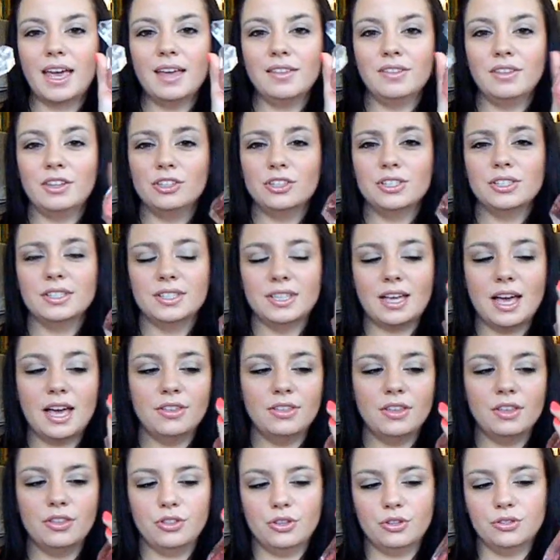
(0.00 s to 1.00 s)
and they just,
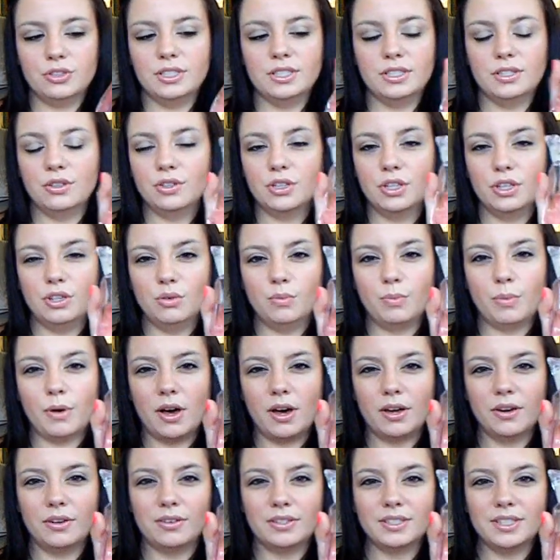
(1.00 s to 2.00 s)
I think they're still cute
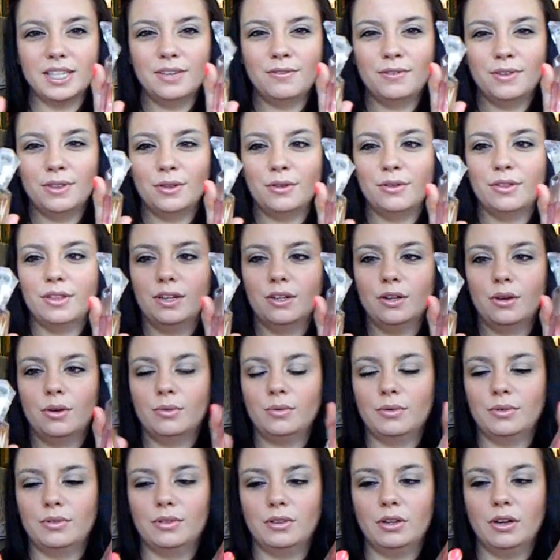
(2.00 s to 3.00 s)
bottles, even though they
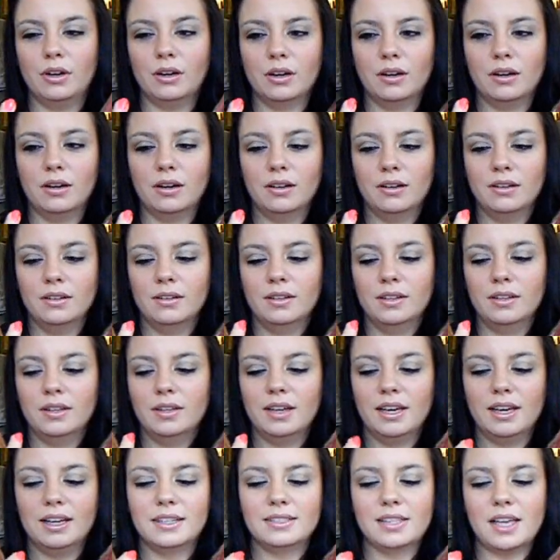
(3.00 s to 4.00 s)
don't look
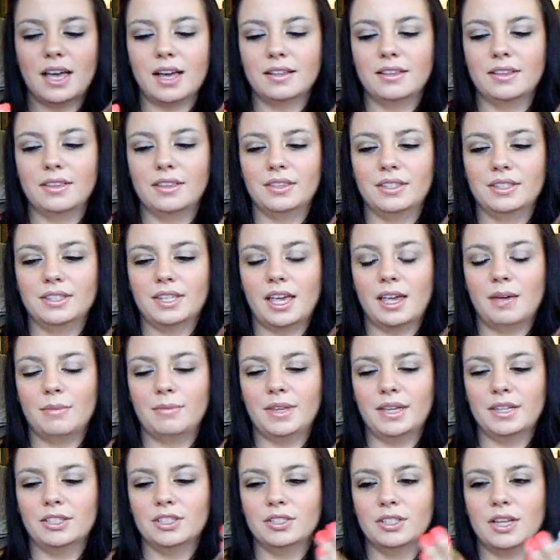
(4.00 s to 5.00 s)
exactly the
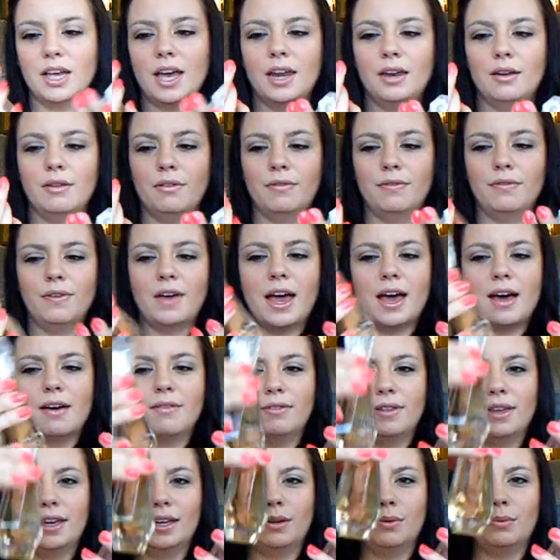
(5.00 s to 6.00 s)
same. They just kind of
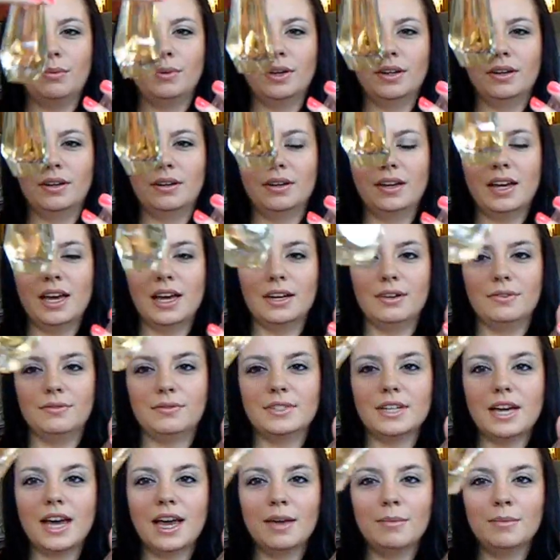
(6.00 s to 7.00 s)
have like a weird kind
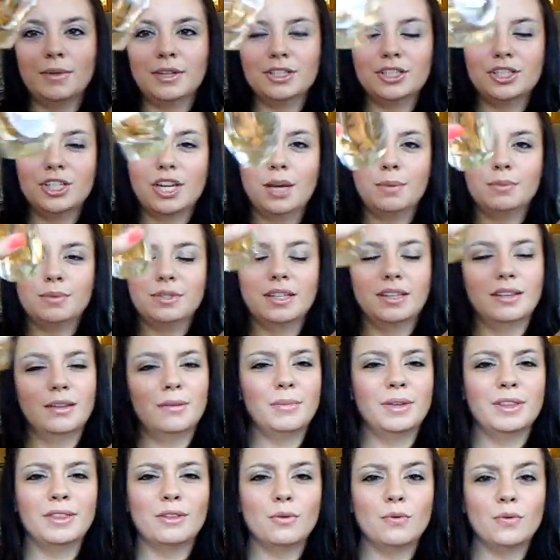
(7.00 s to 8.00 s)
of diamond shape to
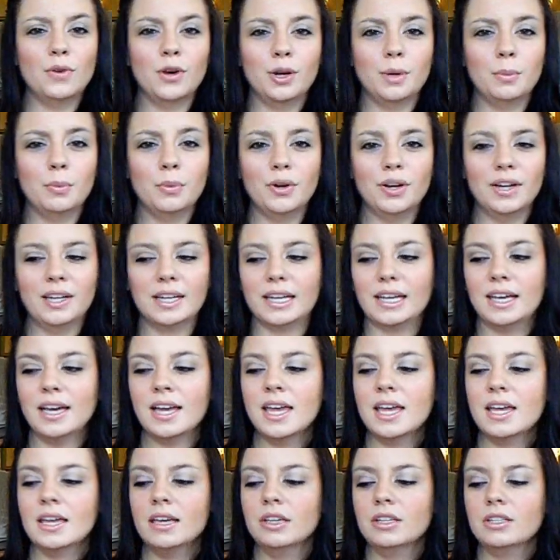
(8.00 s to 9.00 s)
them, and they're very pretty.